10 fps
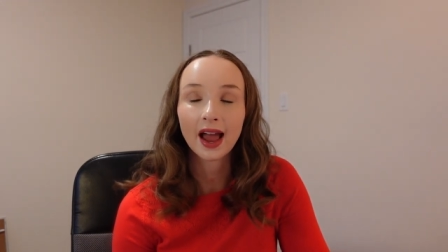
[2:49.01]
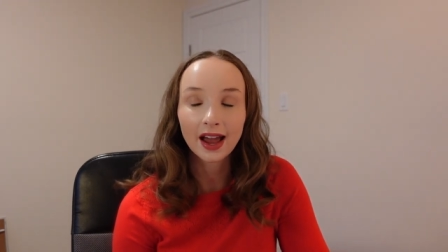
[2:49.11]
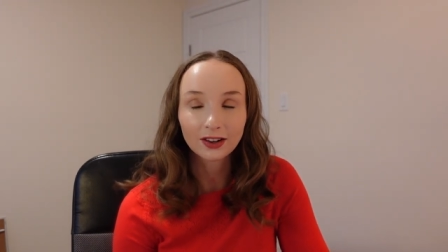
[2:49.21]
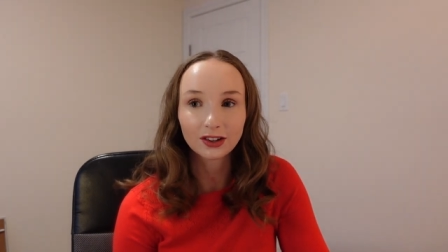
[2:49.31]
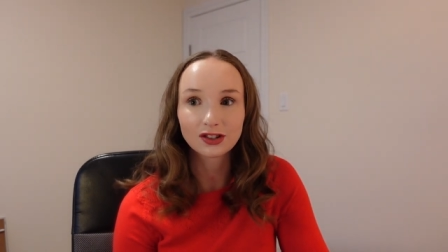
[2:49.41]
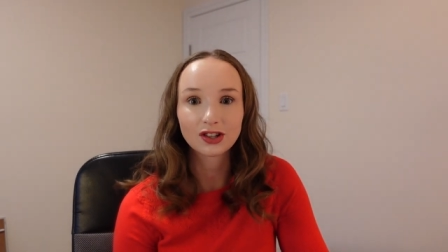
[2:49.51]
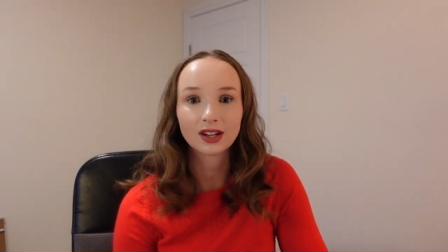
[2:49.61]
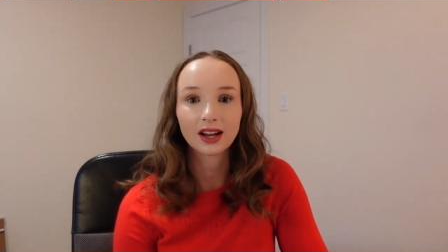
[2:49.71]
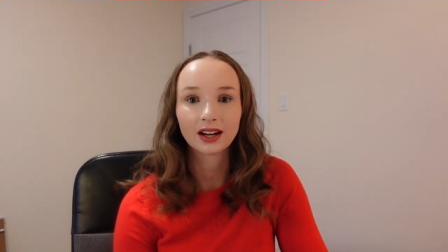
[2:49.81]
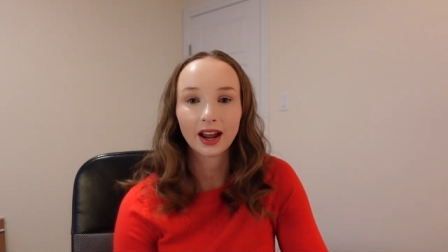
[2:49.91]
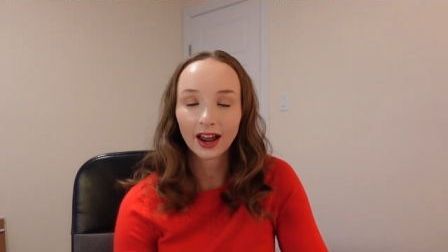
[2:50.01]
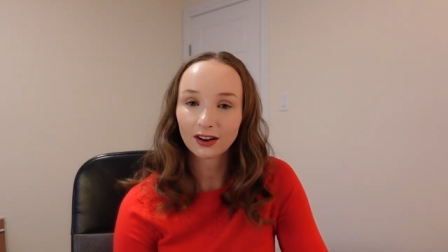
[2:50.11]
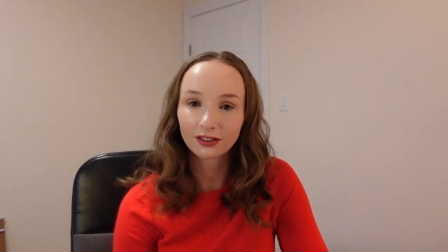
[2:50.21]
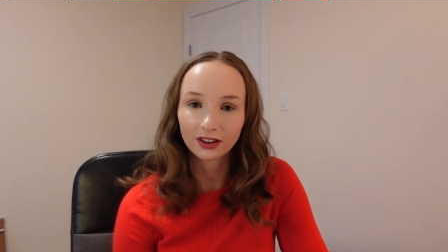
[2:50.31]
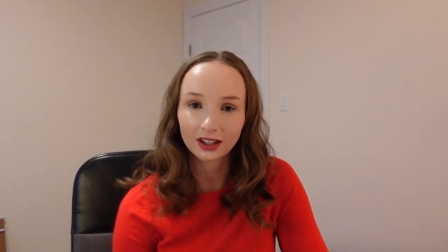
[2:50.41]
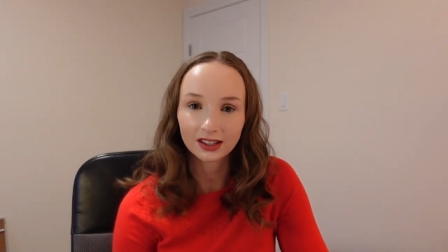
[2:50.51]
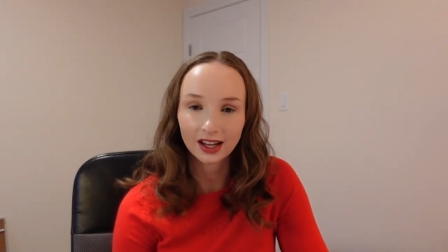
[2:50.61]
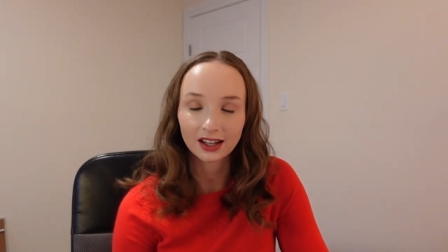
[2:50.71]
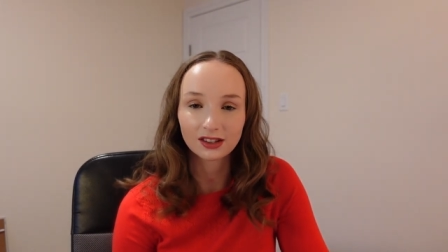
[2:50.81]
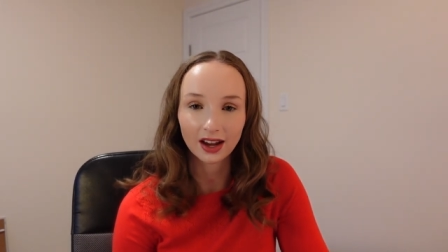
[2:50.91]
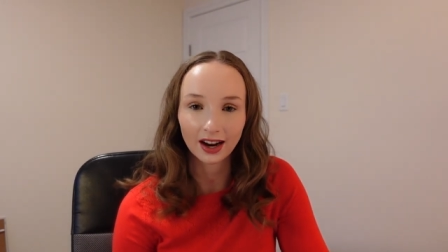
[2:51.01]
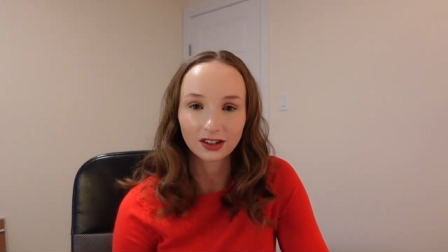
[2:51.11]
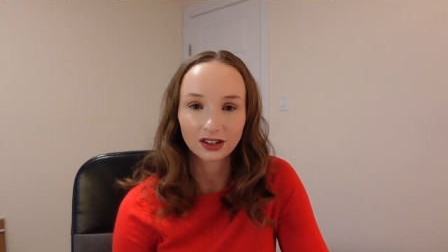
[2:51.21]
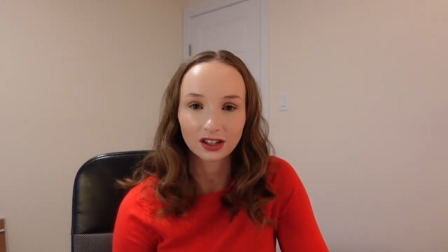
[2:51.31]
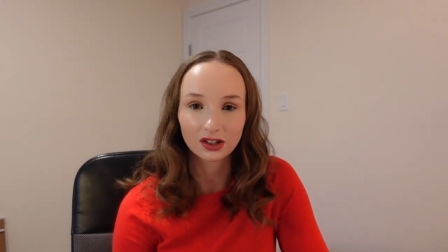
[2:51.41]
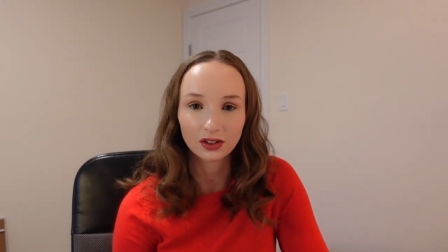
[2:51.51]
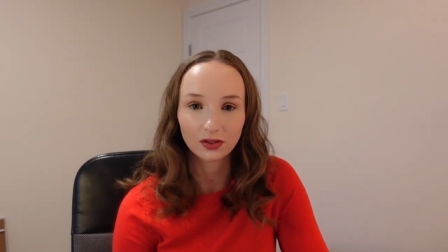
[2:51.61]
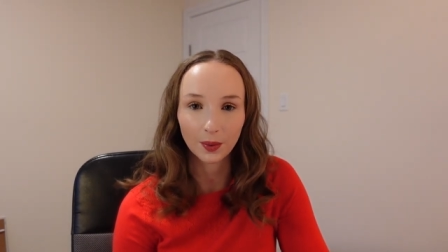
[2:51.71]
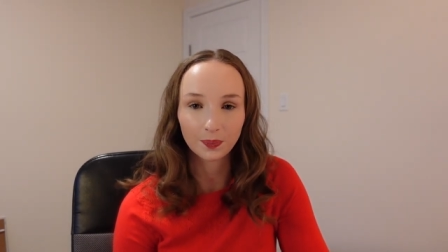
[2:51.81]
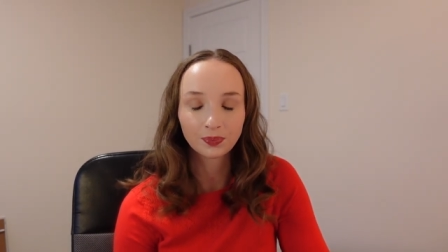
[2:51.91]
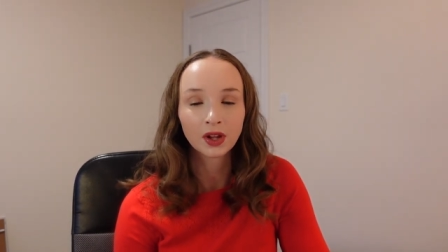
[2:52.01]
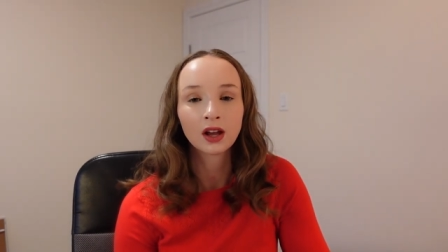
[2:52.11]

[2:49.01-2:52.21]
energy, and effort it takes to actually achieve them.